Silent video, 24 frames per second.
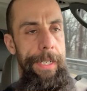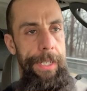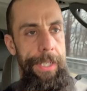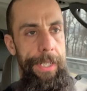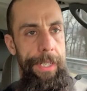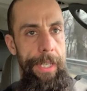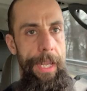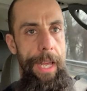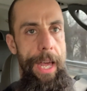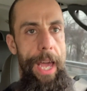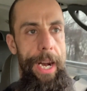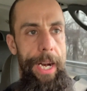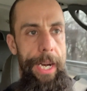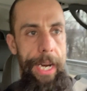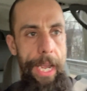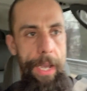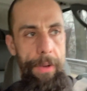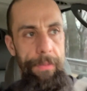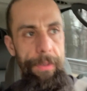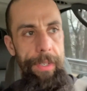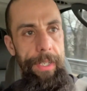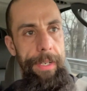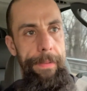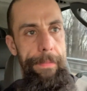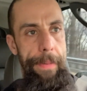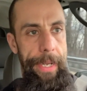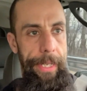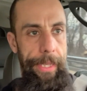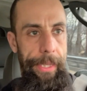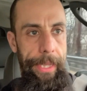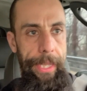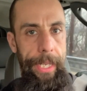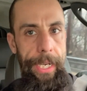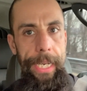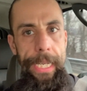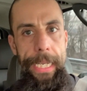surrounded by
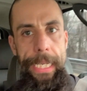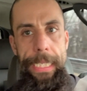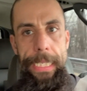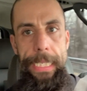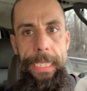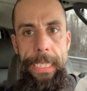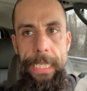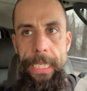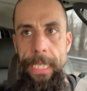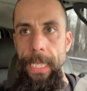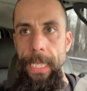trees